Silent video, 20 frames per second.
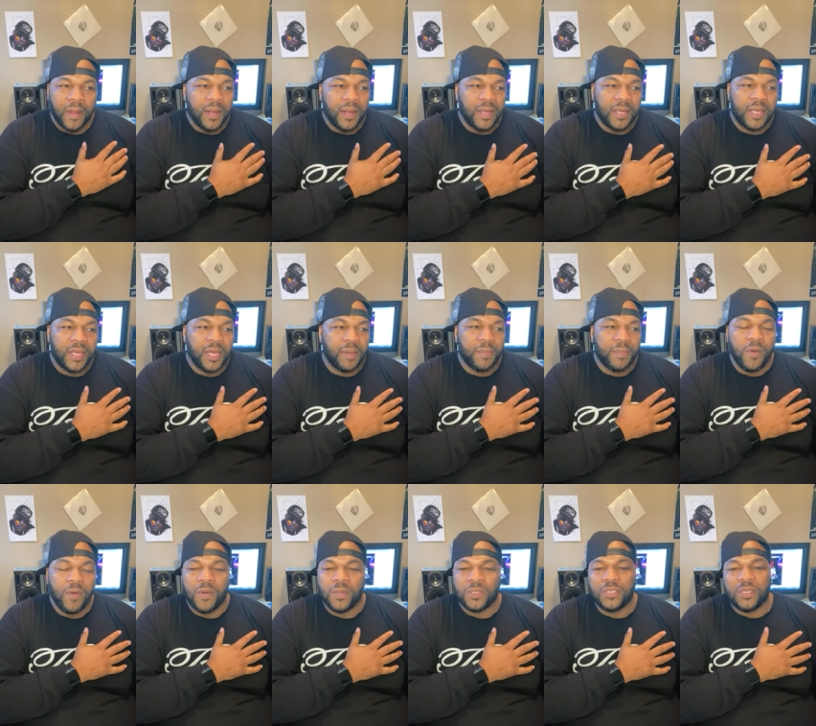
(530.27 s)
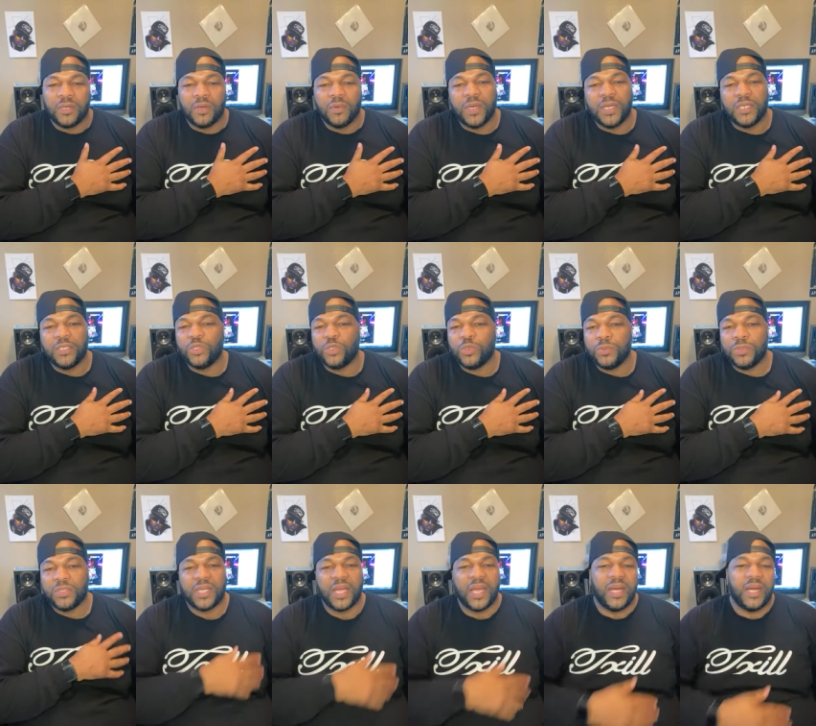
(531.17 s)
He kept going to the restroom,
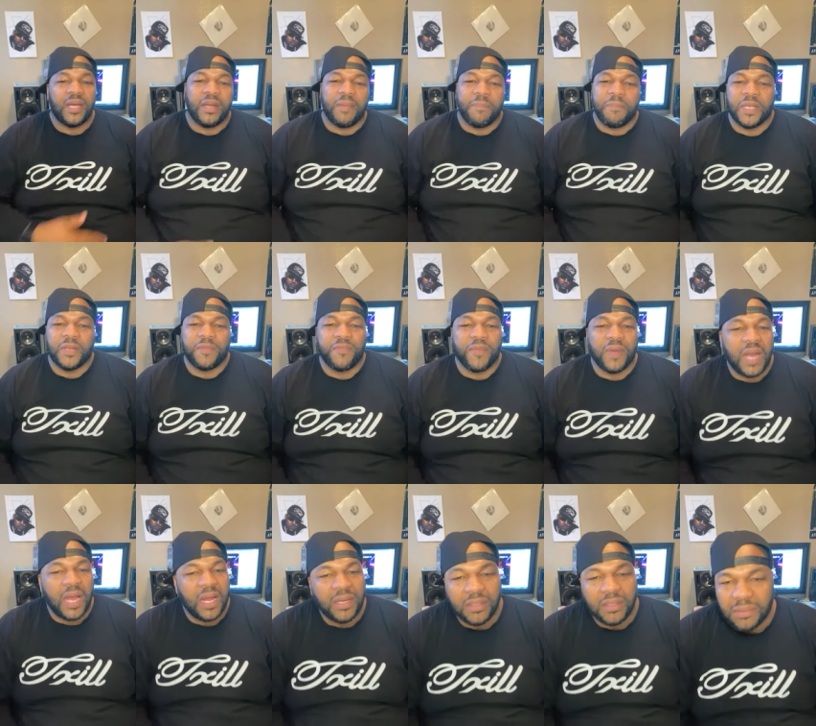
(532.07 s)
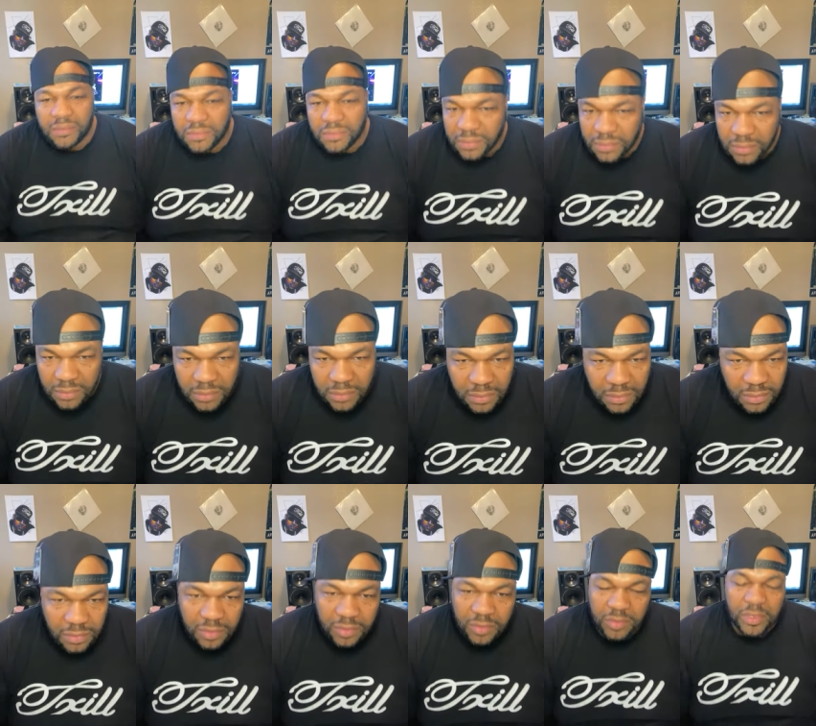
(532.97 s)
standing in that bitch for like
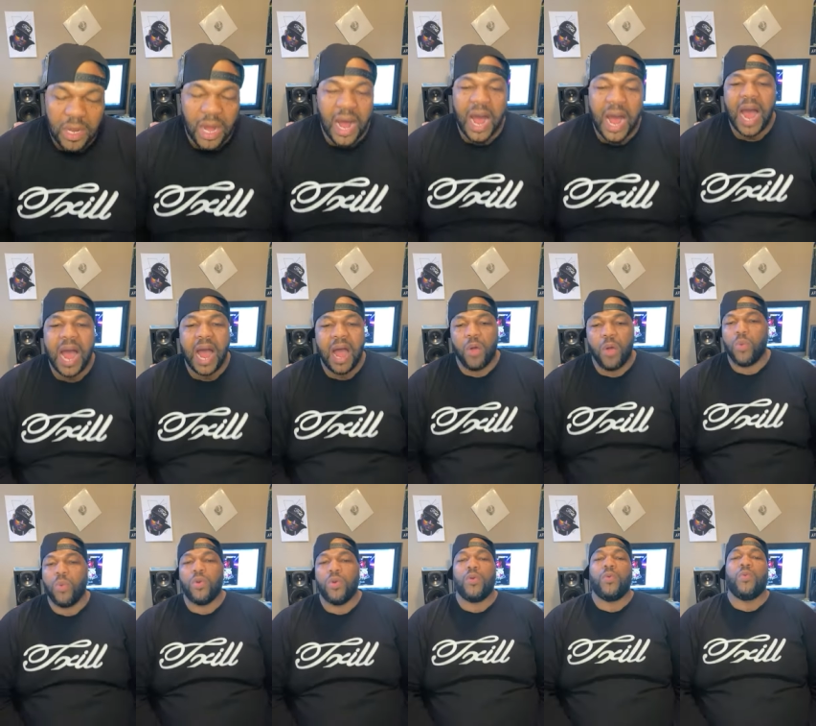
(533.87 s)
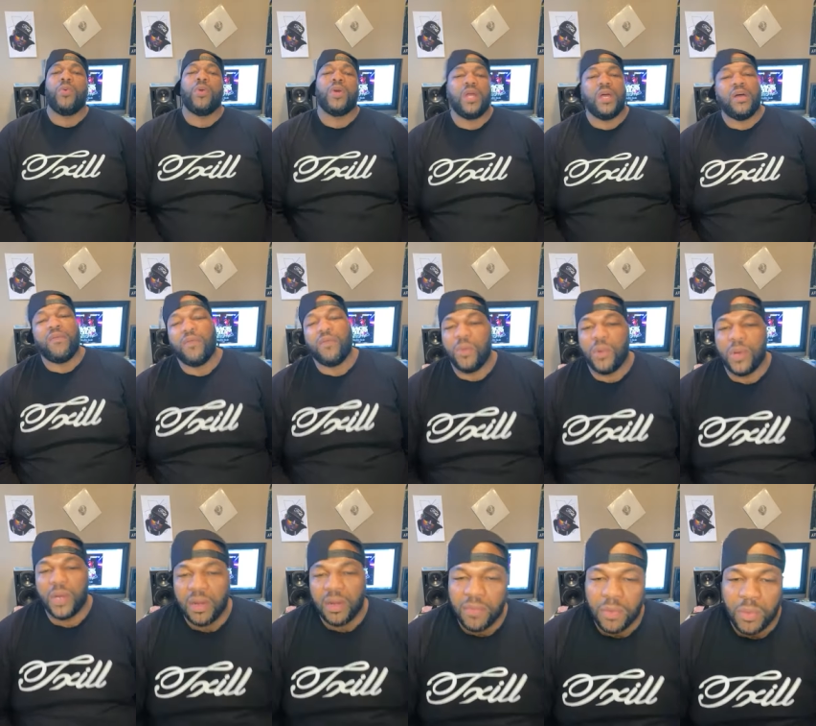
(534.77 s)
an hour, whatever,
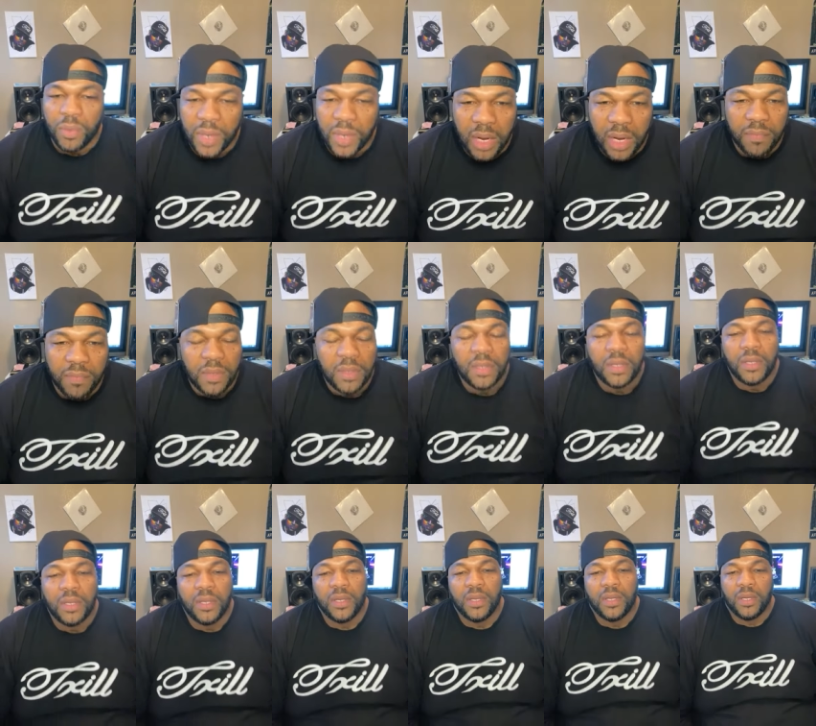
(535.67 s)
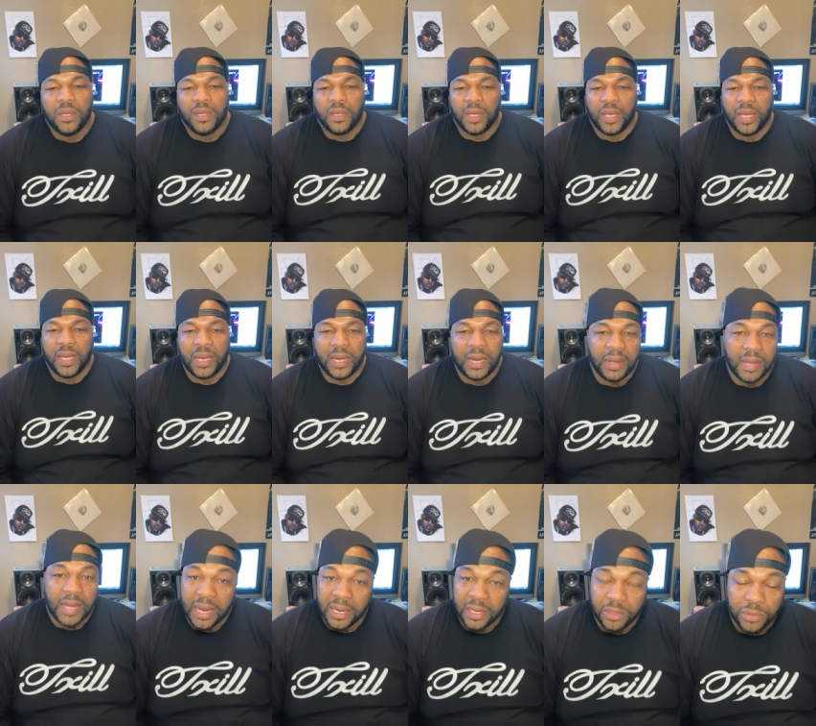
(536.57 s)
whatever, whatever. And I
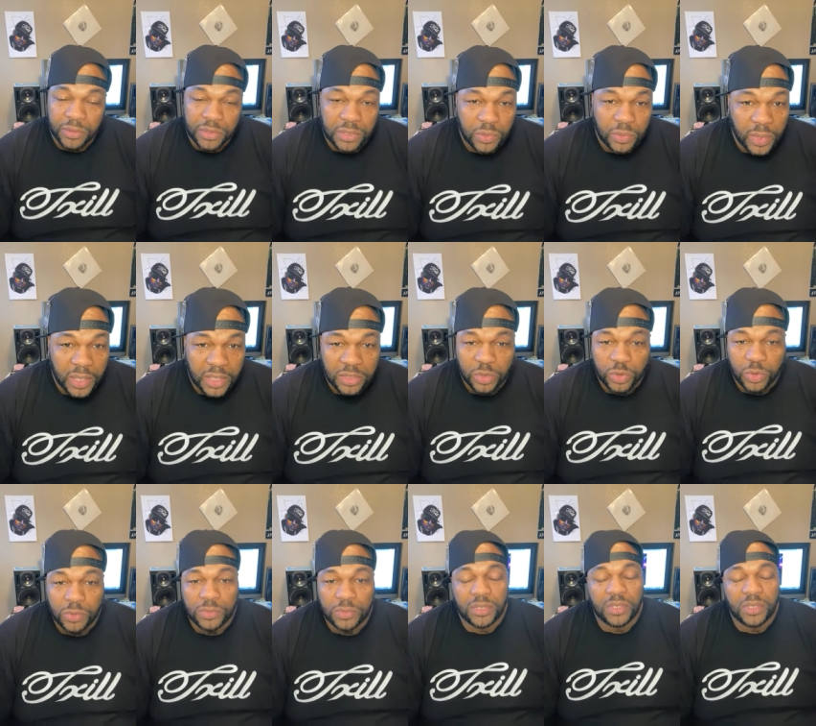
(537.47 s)
got to use the restroom.